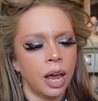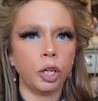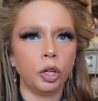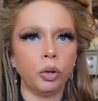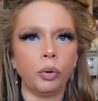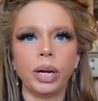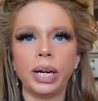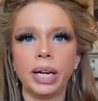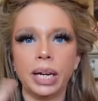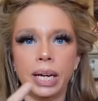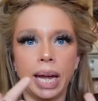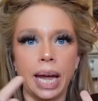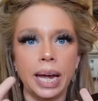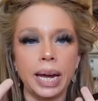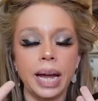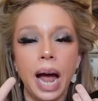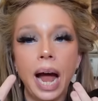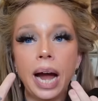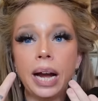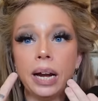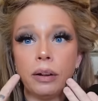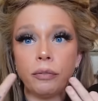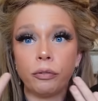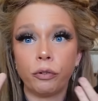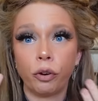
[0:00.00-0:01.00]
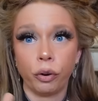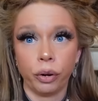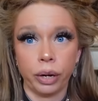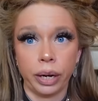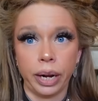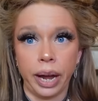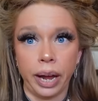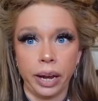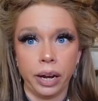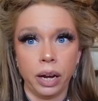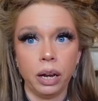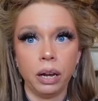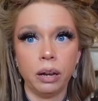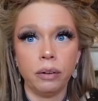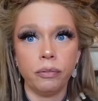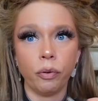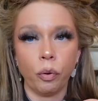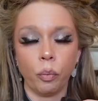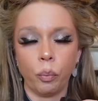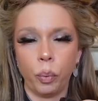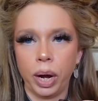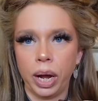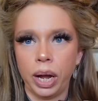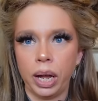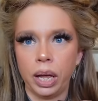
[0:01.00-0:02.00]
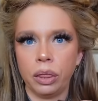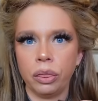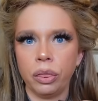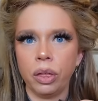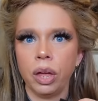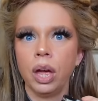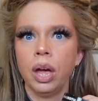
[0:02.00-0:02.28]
You can get kind of creative with